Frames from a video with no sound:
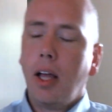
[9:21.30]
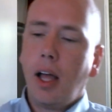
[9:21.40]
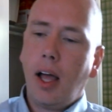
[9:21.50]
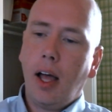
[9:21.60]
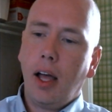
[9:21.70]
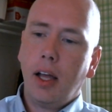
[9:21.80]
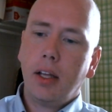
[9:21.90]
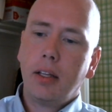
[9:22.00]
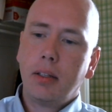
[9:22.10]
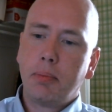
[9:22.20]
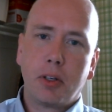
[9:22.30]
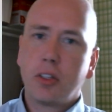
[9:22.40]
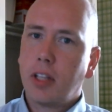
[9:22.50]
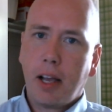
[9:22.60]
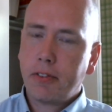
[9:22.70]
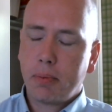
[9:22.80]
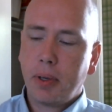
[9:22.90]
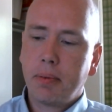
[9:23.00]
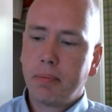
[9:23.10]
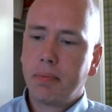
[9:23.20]
but it doesn't have to be.
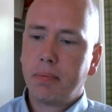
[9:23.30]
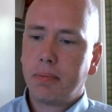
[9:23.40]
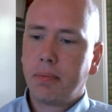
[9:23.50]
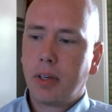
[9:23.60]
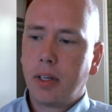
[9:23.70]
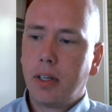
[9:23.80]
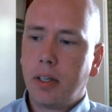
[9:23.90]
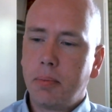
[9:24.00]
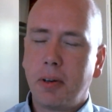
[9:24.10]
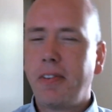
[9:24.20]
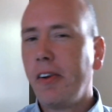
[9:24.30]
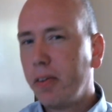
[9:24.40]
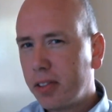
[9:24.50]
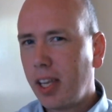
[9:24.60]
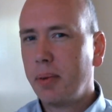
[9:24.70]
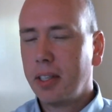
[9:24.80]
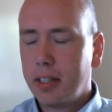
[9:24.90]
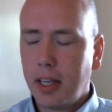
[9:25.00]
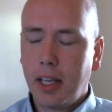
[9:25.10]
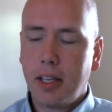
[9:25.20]
But very oftentimes
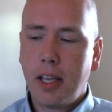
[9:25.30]
it